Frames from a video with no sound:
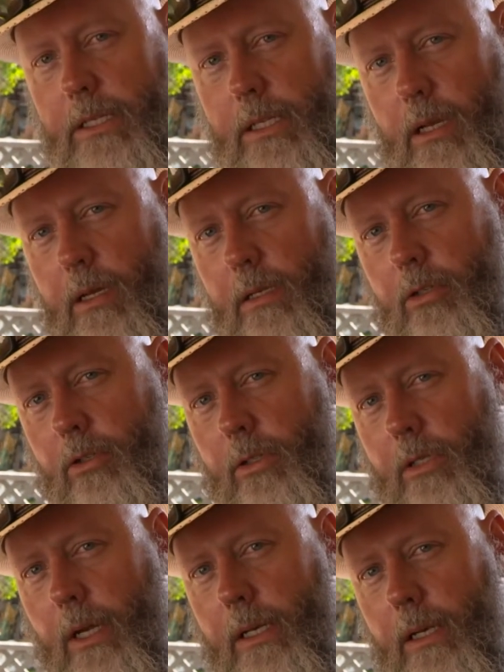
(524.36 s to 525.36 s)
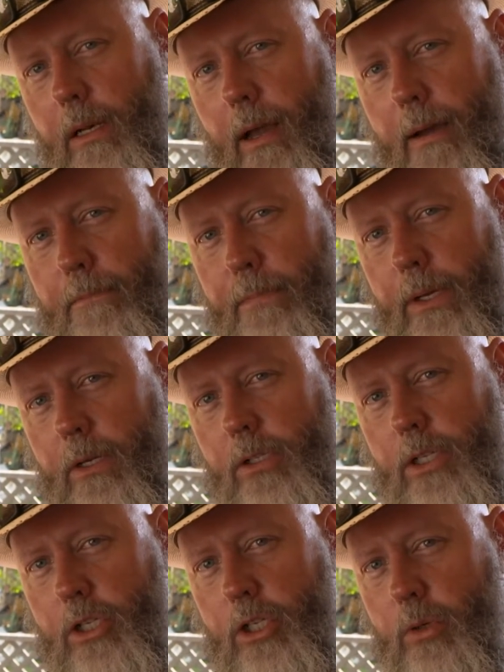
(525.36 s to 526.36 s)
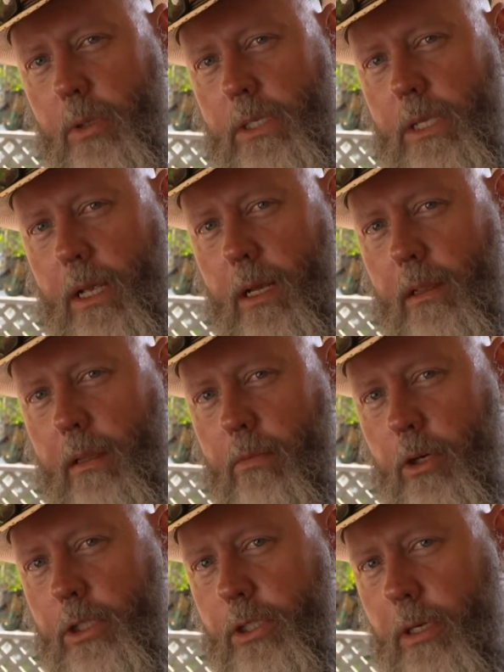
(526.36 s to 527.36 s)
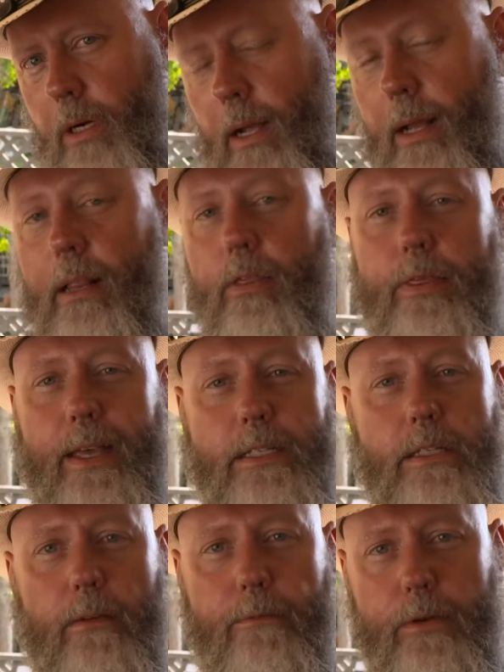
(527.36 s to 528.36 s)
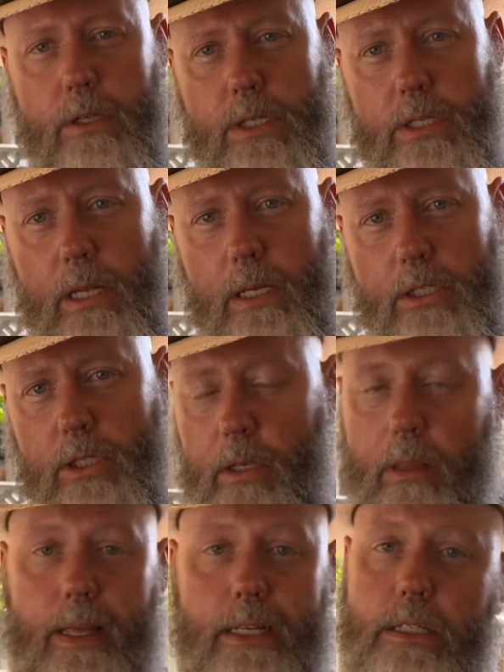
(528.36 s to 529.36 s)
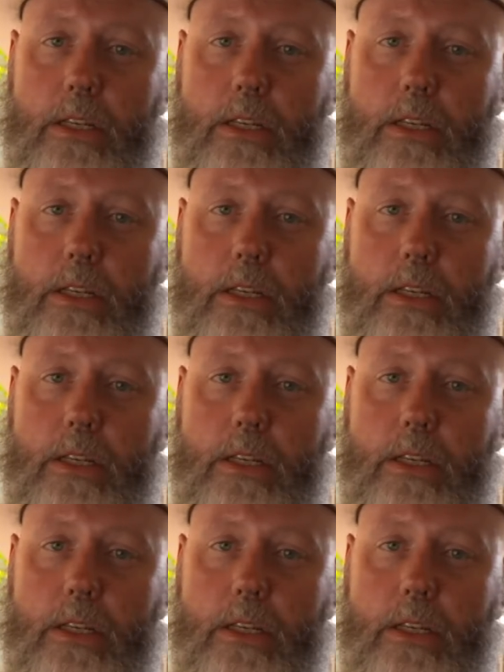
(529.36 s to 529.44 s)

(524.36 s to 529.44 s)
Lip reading: started to tighten up because it's squeezing out the moisture. That's the first stage. That's